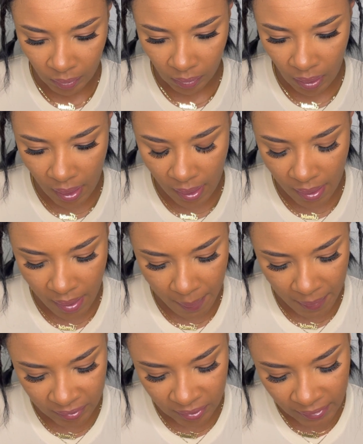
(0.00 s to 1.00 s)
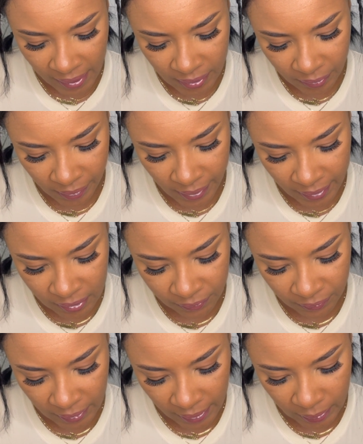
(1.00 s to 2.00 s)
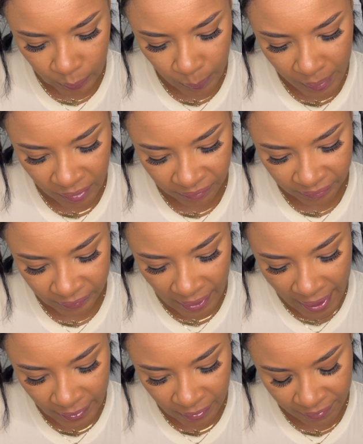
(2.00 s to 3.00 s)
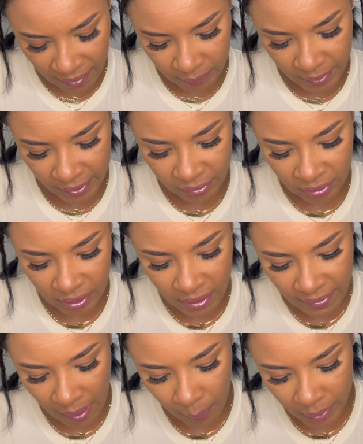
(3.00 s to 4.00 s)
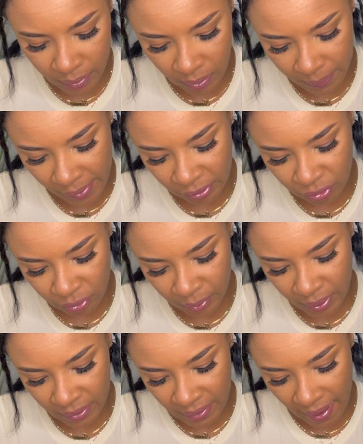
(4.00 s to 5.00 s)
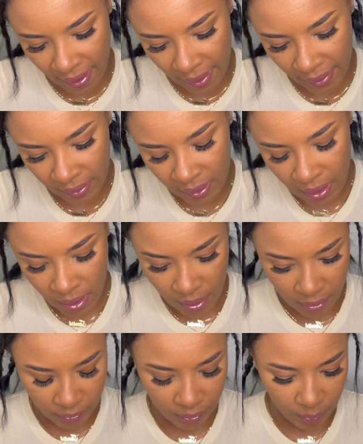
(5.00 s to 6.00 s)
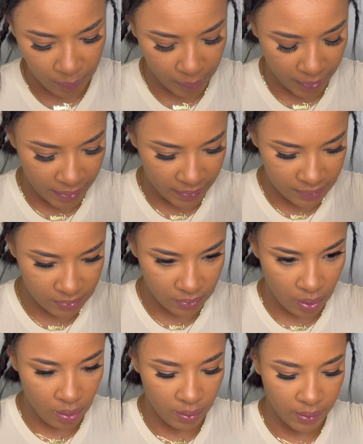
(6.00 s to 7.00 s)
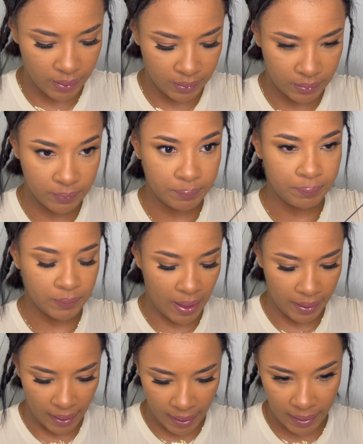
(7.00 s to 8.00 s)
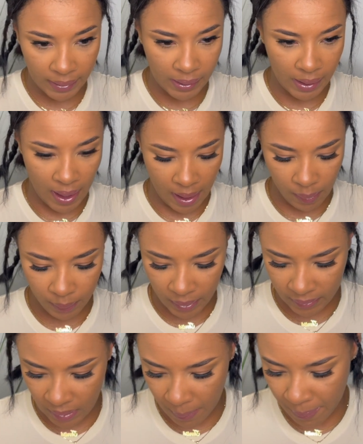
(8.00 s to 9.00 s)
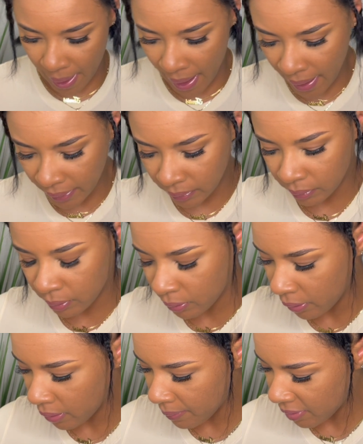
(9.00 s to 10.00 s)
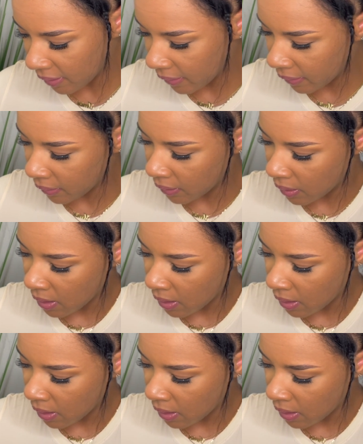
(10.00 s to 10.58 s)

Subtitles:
it just kind of creates for like a little bit flatter foundation, and that way you can make sure that your braids aren't like hanging out in the back, you know what I'm saying?